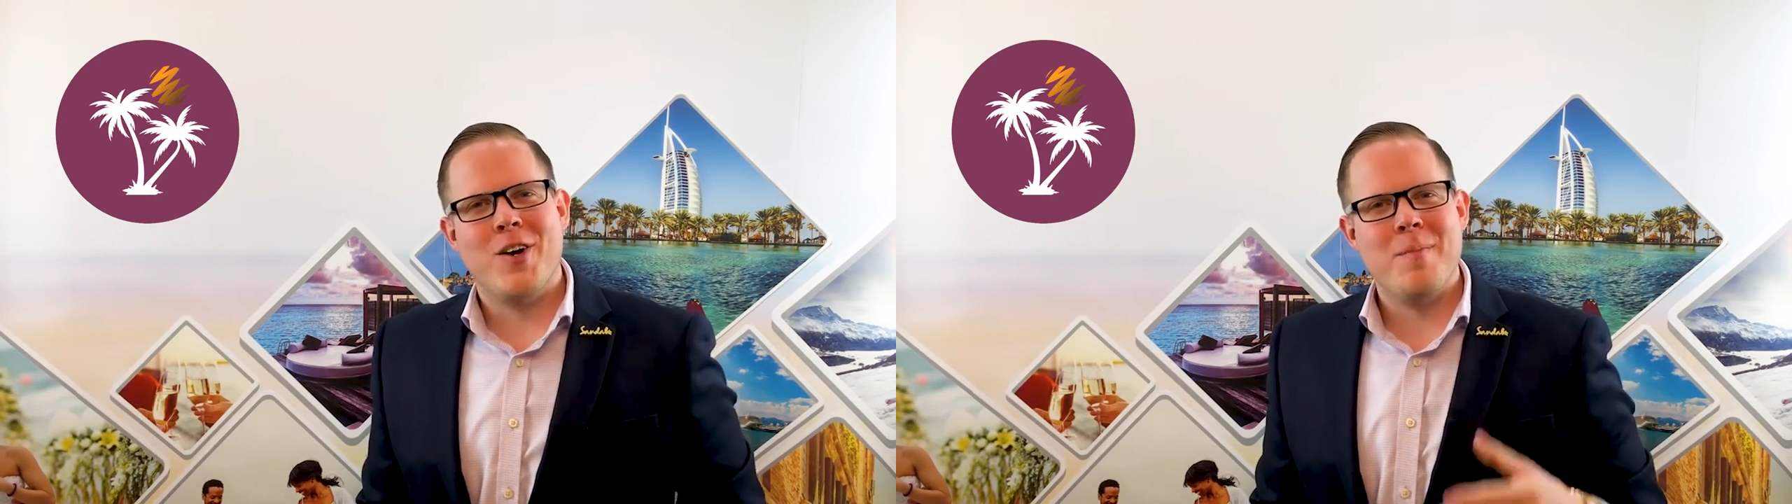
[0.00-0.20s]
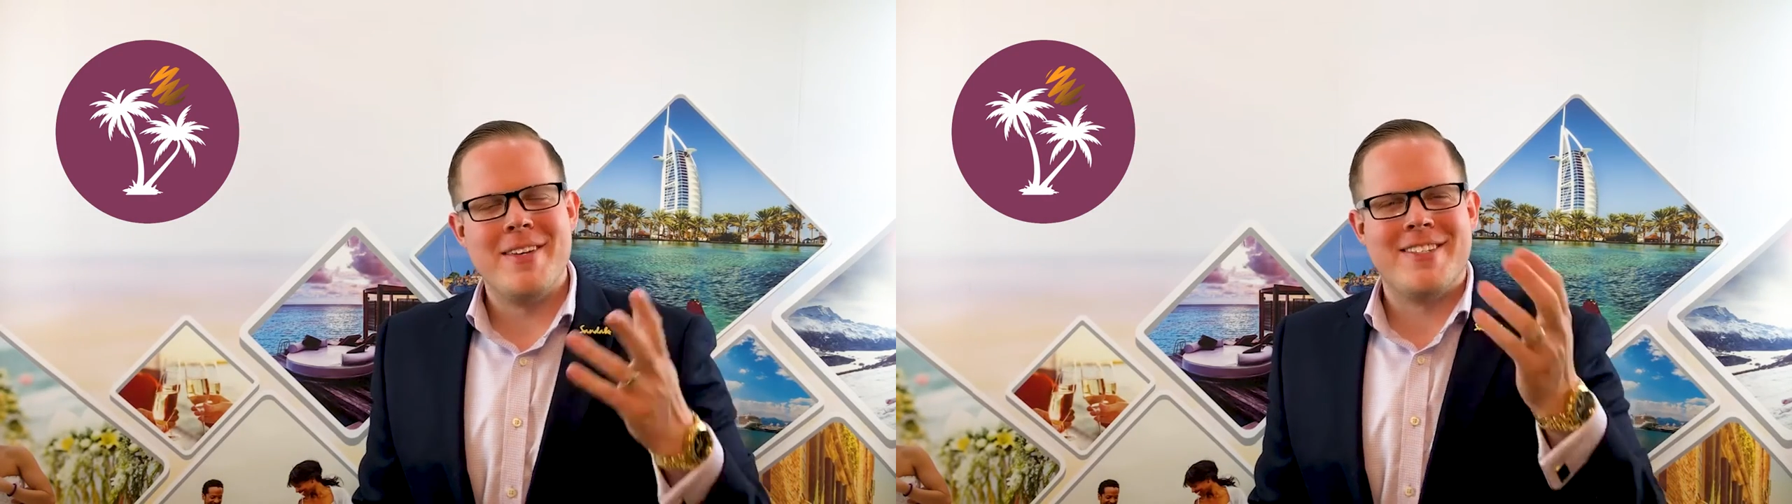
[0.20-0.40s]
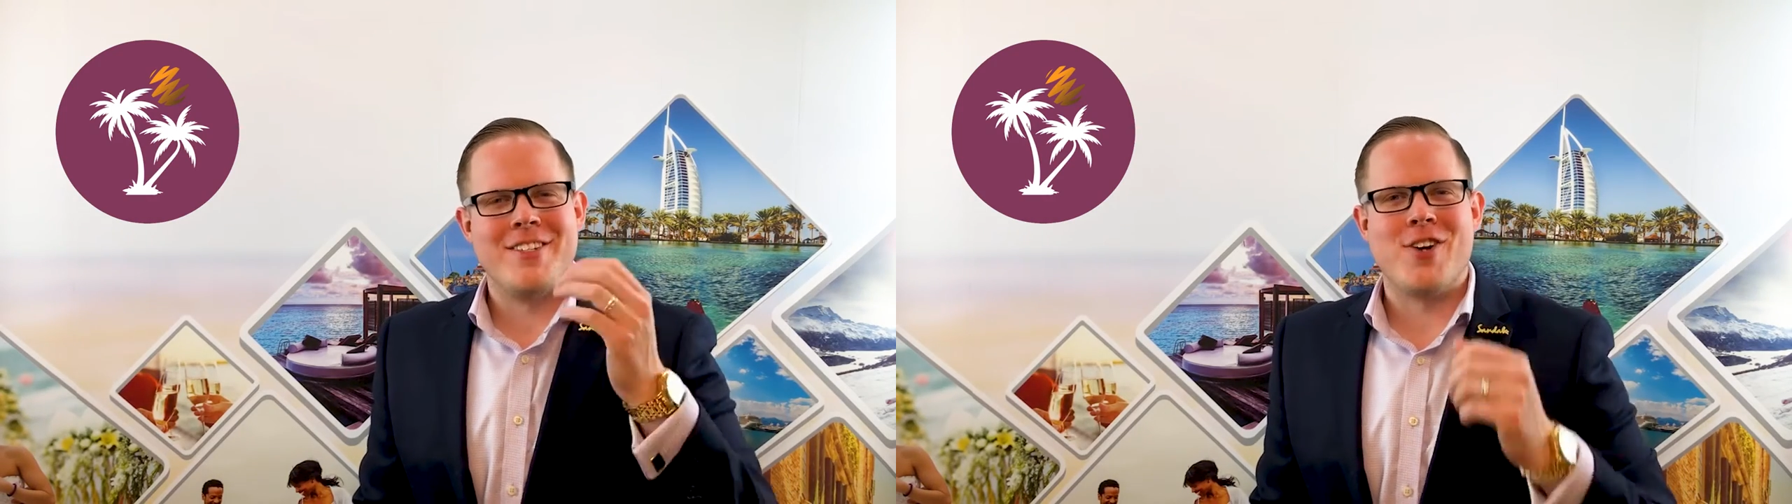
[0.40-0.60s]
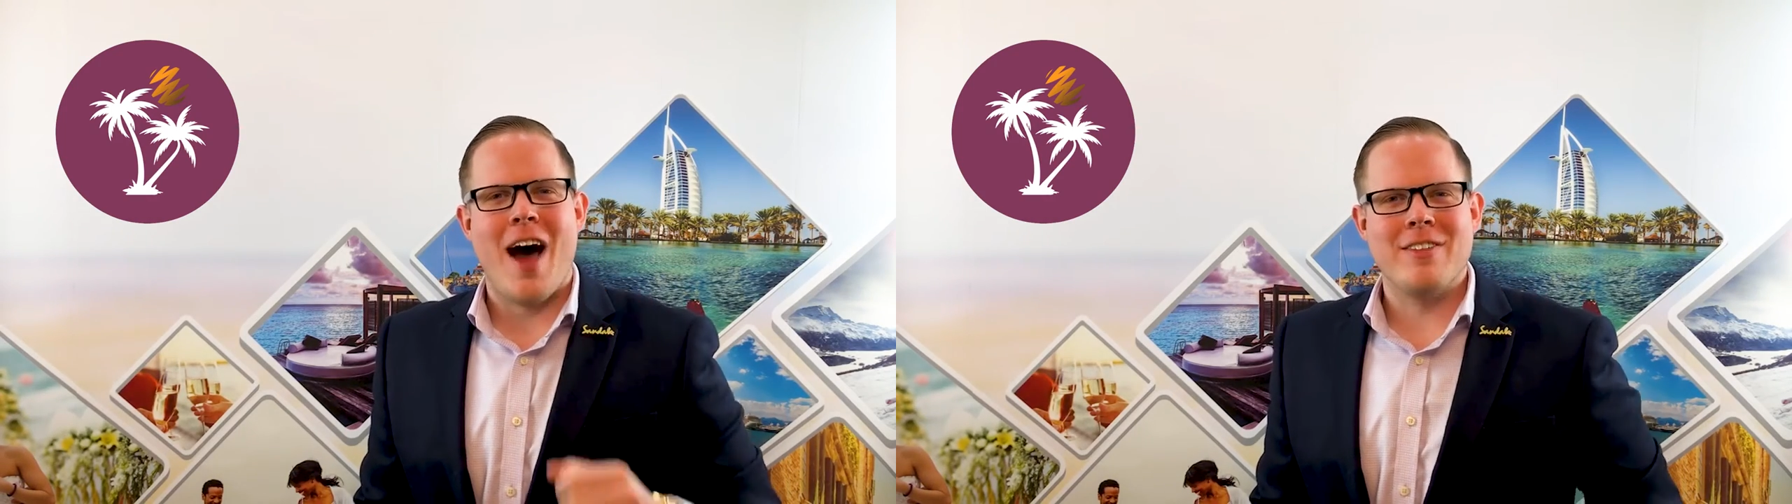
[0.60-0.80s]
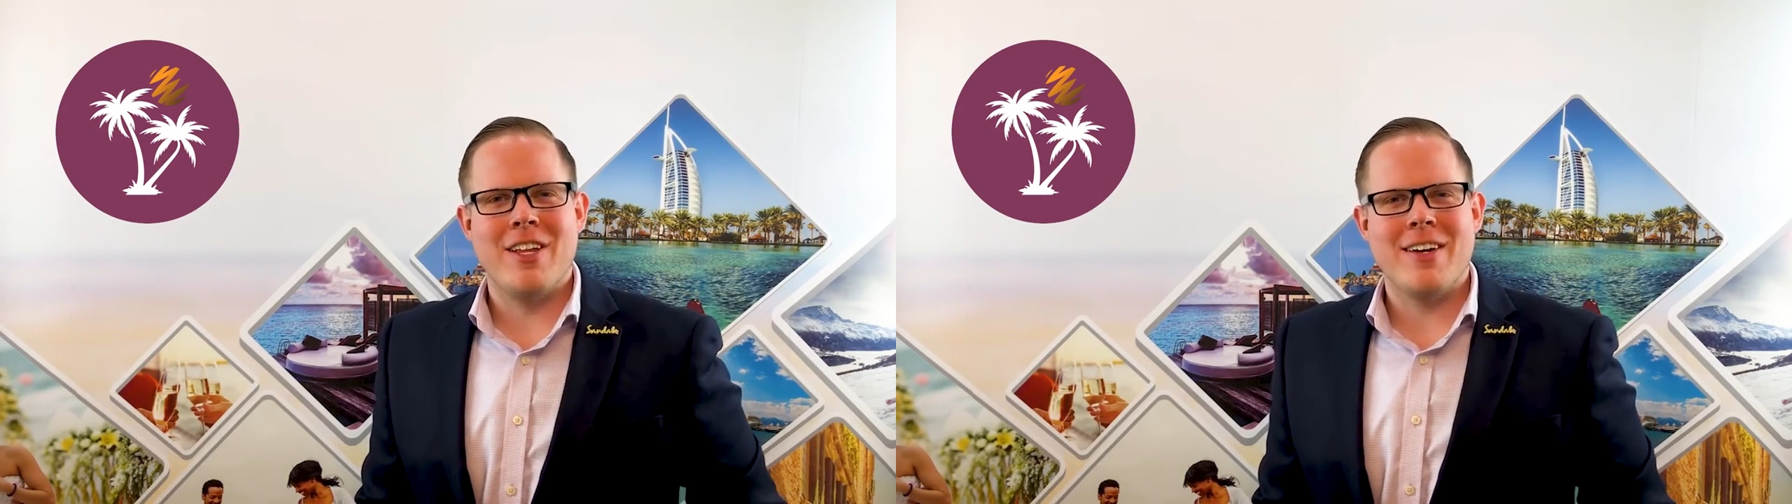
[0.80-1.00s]
Mr.
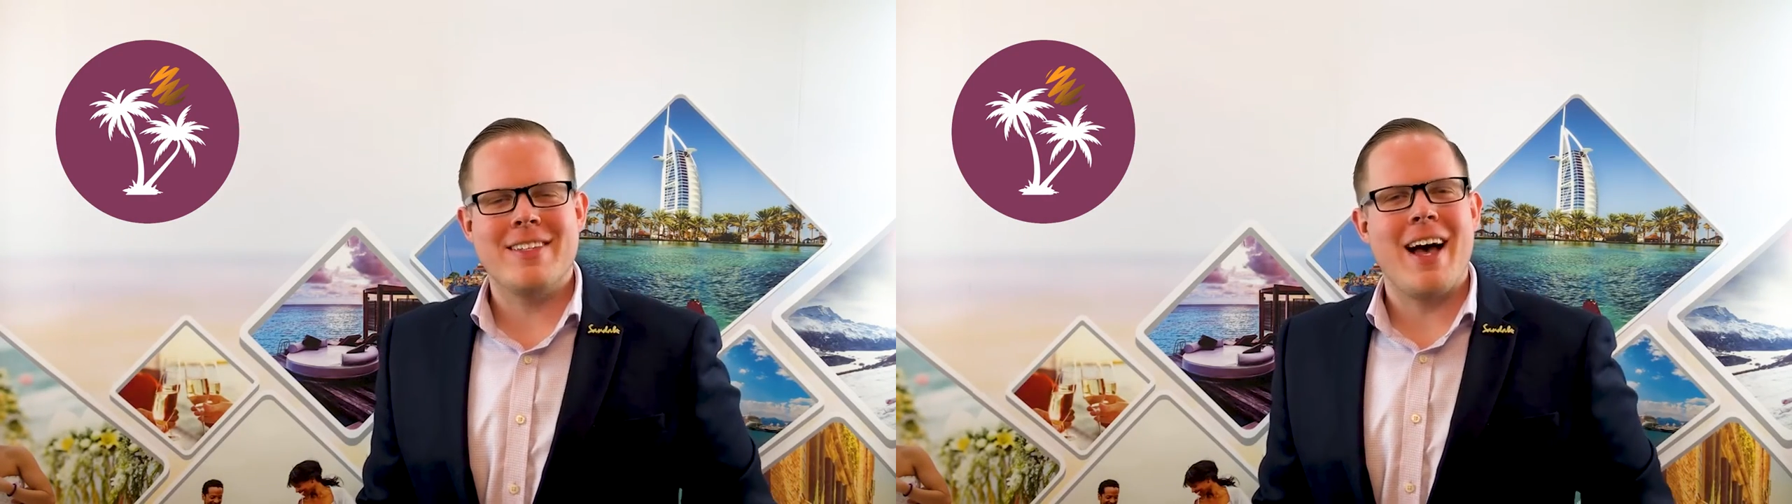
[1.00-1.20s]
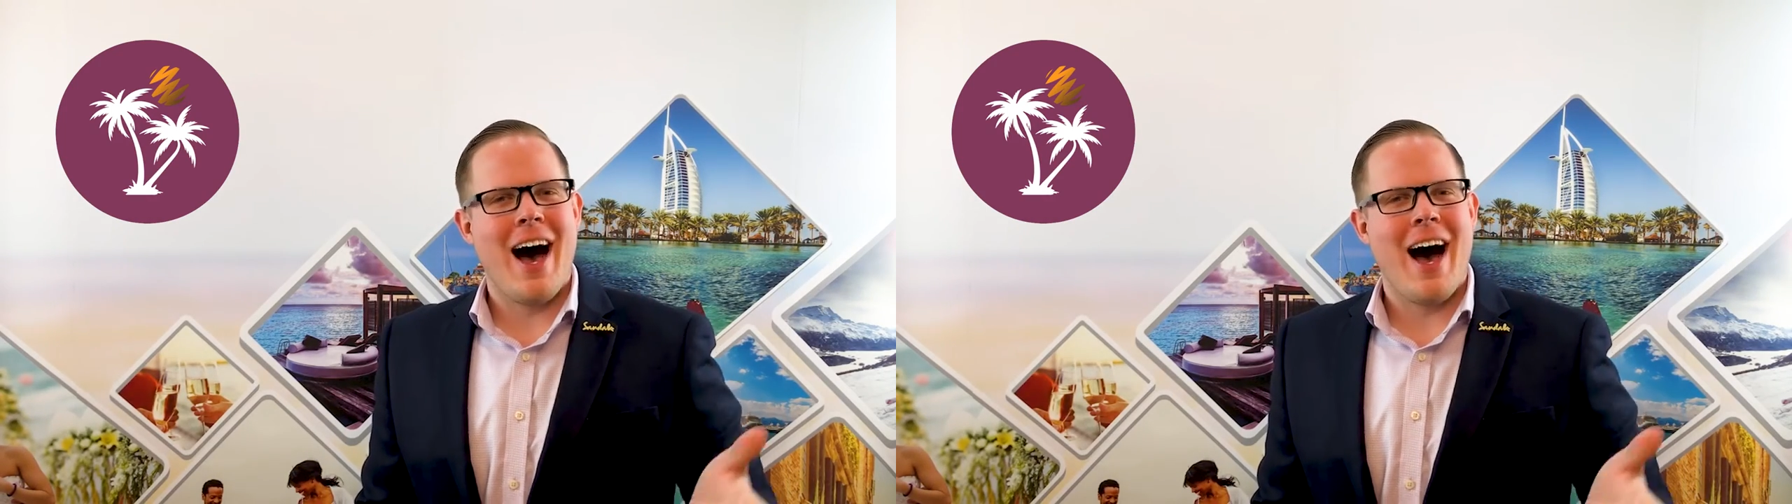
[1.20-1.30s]
Travelux.